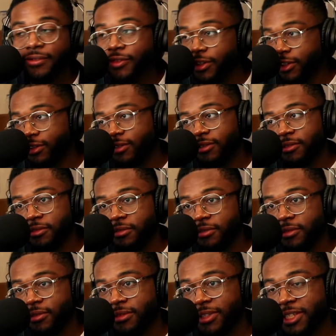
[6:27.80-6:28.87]
ever.
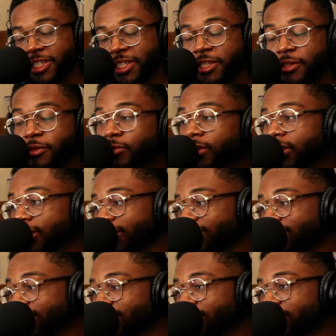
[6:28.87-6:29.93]
He
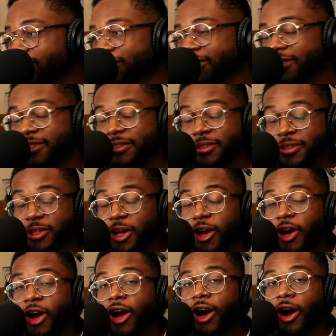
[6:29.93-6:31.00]
was
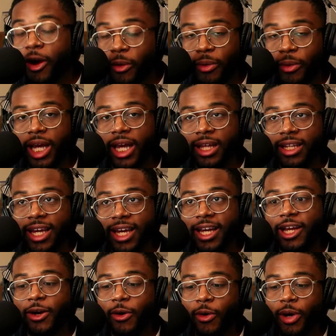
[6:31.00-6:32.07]
going,
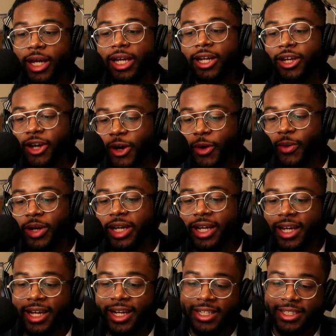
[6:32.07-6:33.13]
like going and going,
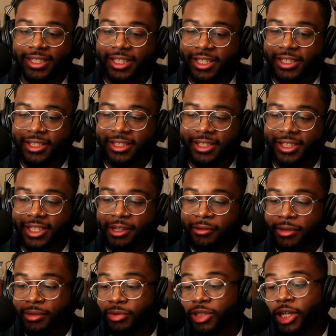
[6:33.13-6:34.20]
and just he
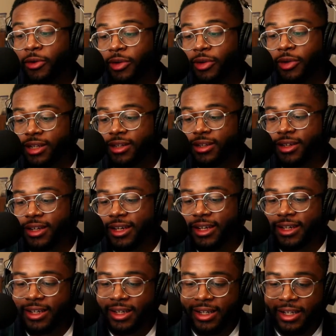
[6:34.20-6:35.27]
was going in.
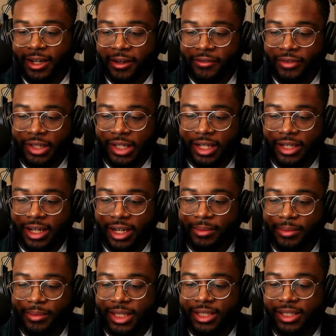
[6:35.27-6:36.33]
And I feel like
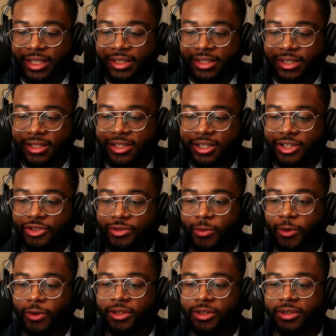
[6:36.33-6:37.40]
he tends to skew
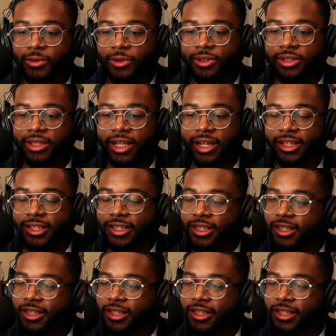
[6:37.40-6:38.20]
more towards like